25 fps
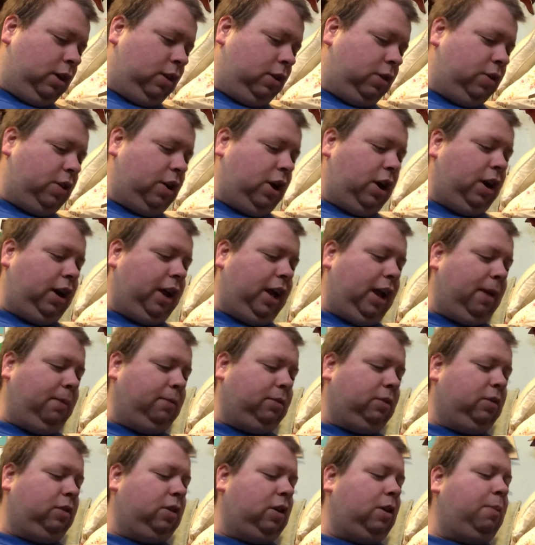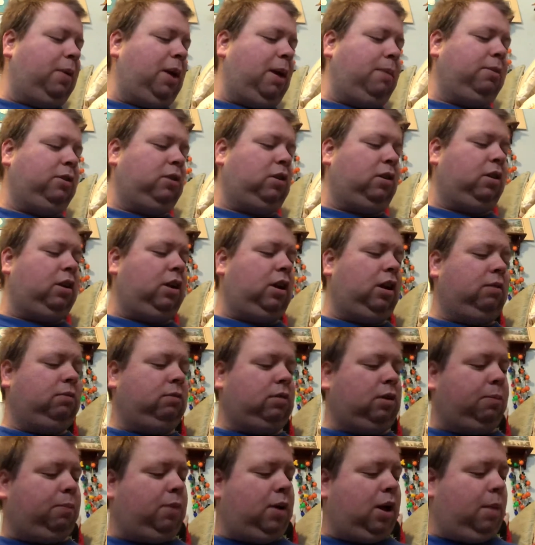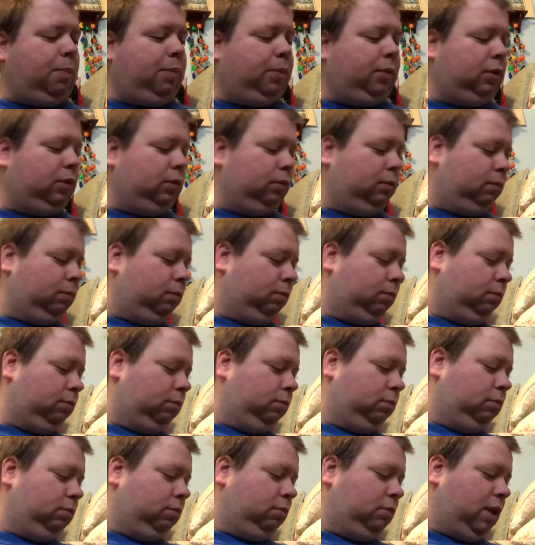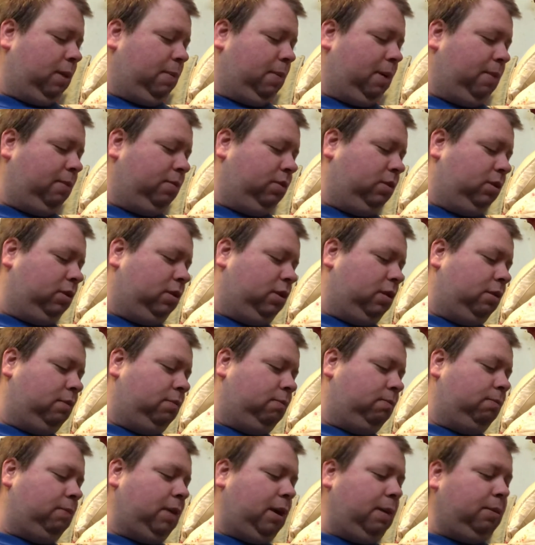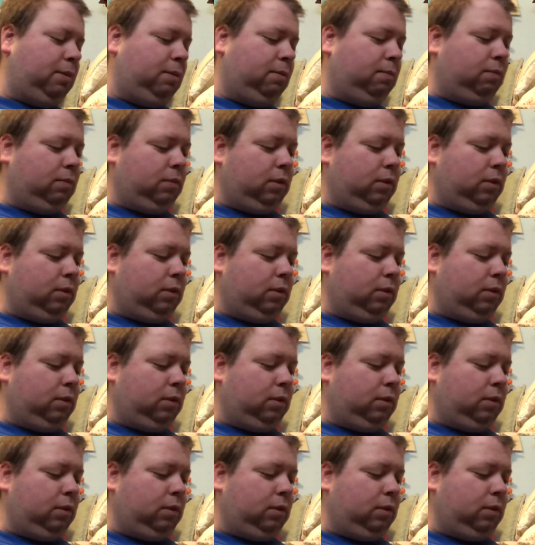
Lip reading: their babies are named their pups. Baby.